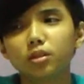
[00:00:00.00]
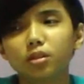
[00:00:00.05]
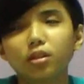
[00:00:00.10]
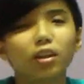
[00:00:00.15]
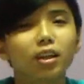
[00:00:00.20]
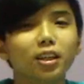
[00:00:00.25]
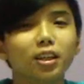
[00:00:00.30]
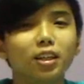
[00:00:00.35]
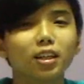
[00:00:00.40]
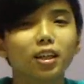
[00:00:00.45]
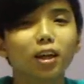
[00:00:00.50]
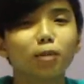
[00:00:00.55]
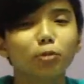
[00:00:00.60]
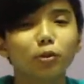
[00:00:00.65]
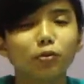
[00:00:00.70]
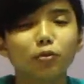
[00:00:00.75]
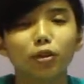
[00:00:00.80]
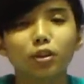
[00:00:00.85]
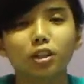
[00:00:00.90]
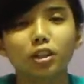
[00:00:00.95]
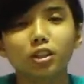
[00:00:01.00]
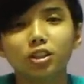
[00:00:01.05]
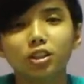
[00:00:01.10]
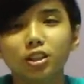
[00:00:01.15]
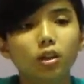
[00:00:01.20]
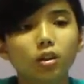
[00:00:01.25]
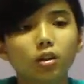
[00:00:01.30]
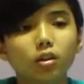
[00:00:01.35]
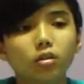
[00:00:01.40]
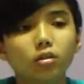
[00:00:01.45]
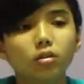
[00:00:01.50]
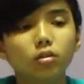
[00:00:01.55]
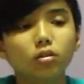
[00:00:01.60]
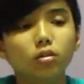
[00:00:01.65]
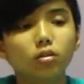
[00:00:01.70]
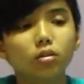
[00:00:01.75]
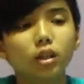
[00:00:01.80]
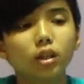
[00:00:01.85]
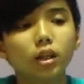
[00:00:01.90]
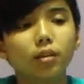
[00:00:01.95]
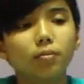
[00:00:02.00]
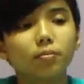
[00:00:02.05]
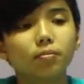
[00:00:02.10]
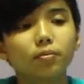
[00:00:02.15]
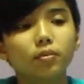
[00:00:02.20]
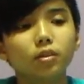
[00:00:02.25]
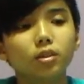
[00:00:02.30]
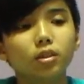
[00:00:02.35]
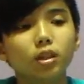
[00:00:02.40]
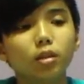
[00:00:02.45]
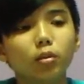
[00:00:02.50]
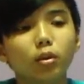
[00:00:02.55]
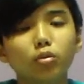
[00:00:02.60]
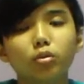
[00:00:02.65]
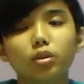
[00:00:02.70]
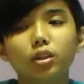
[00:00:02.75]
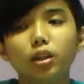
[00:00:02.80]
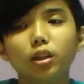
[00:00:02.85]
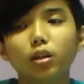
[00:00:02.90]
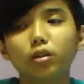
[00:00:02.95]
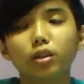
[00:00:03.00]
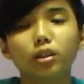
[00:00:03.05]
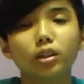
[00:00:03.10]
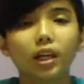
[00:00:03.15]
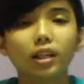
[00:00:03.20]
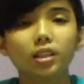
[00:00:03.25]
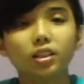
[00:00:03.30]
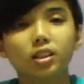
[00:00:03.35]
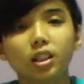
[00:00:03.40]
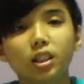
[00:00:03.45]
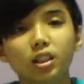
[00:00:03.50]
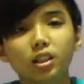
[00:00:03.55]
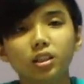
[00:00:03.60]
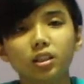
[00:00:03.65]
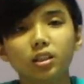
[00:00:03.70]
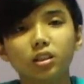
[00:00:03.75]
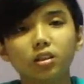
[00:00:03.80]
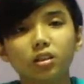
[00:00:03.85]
Okay, enough with all that shit. You know, like, they want to hear all the nice things.